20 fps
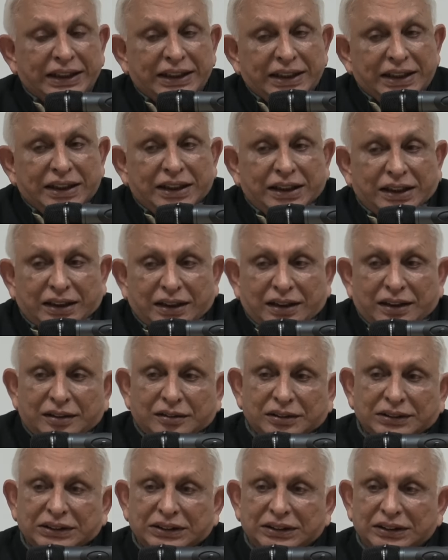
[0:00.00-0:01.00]
he
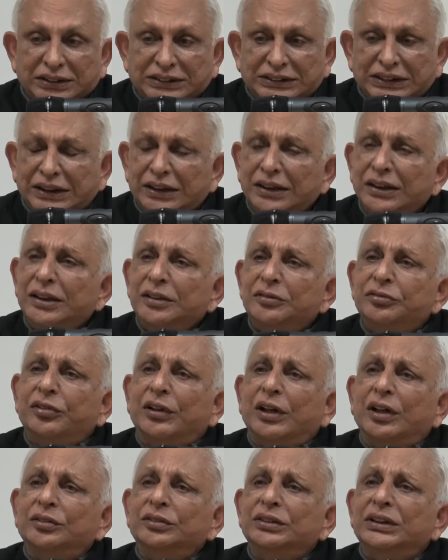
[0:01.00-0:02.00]
suddenly
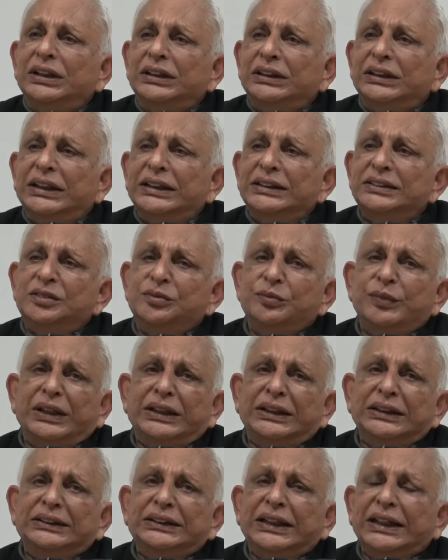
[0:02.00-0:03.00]
found that his
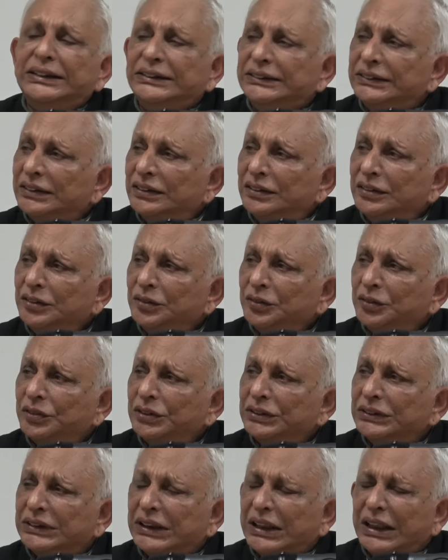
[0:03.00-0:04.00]
meditation
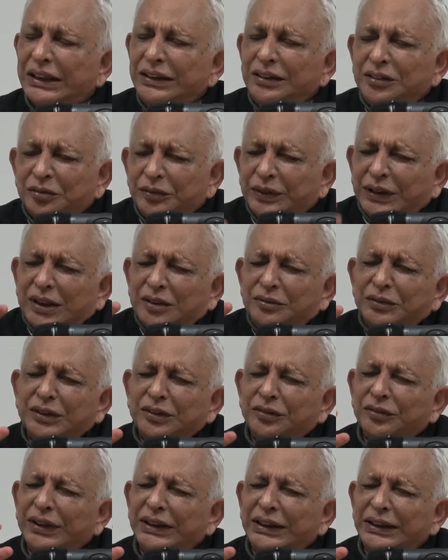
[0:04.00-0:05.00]
was kind of
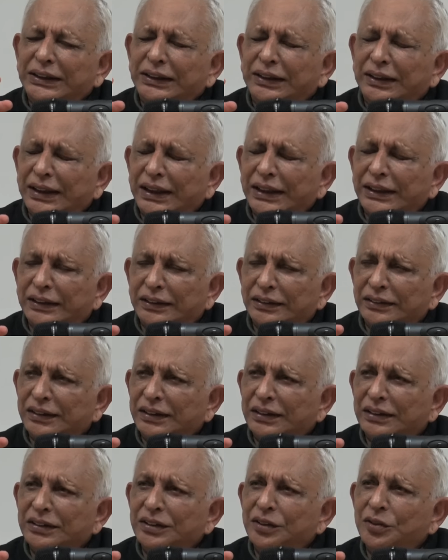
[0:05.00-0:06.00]
becoming very dry.
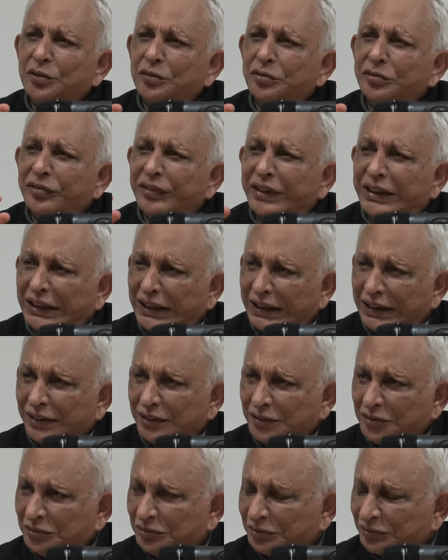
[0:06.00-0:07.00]
There is no
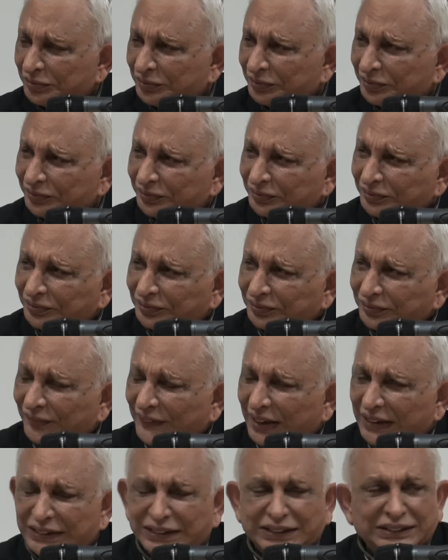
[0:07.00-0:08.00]
feeling.
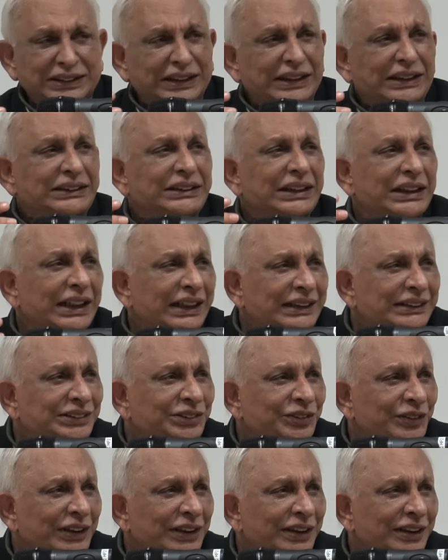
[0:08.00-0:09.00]
This
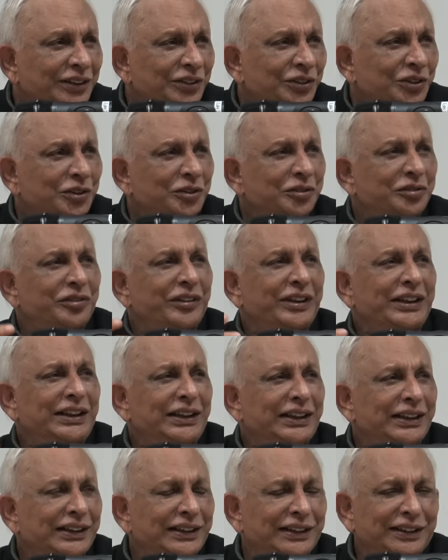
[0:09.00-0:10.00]
intellectual, no
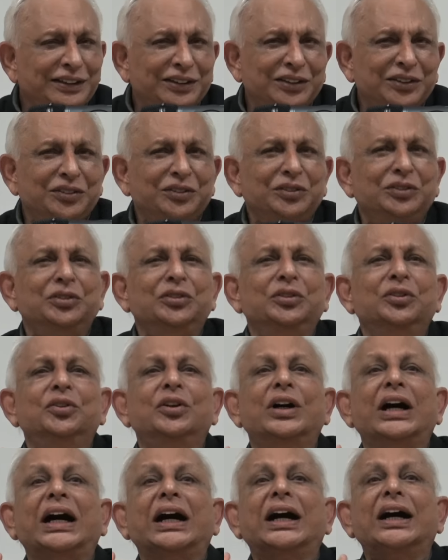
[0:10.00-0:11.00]
feeling,
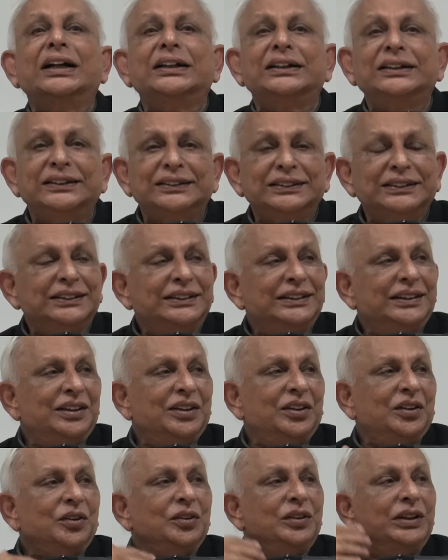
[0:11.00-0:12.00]
no heart,
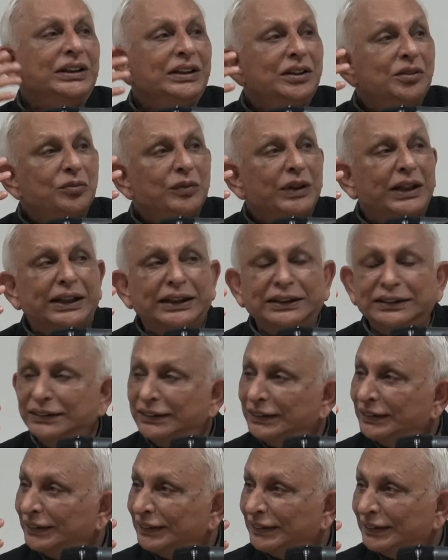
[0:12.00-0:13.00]
only the
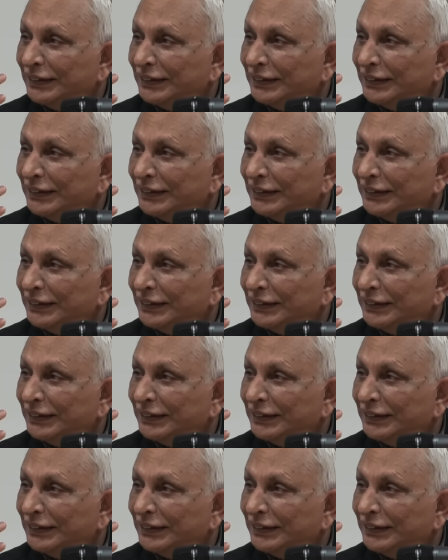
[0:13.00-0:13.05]
mind.